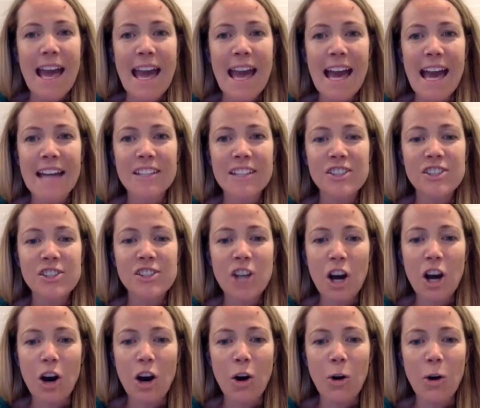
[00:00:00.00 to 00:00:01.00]
And
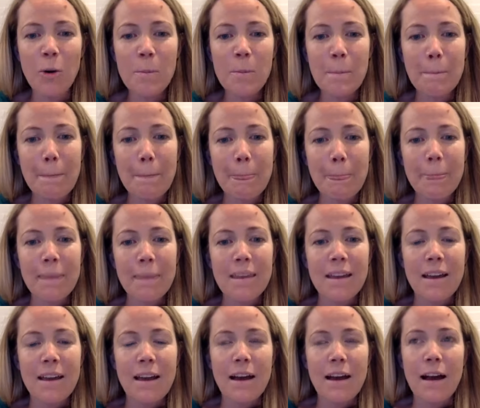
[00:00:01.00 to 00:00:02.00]
so
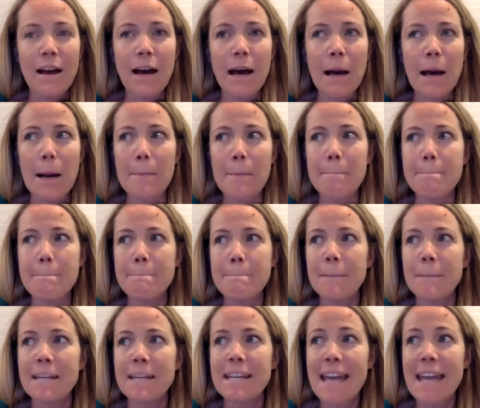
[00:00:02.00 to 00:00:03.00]
um,
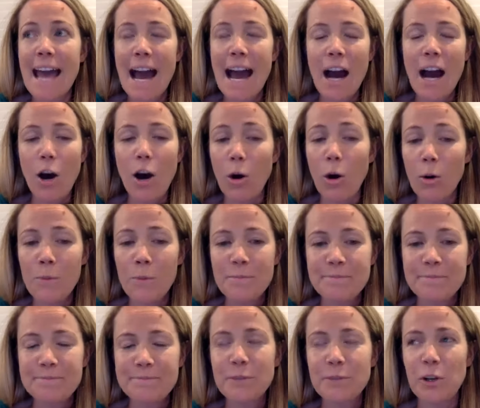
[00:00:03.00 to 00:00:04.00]
now,
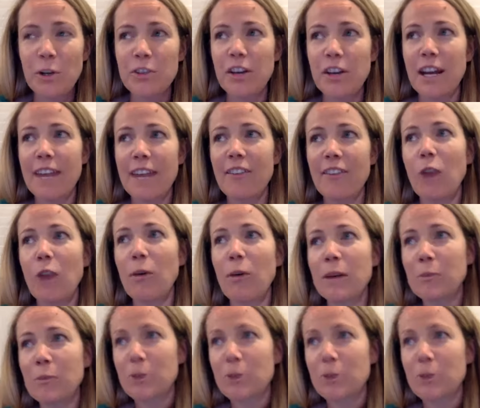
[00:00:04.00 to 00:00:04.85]
hold on, I've got one more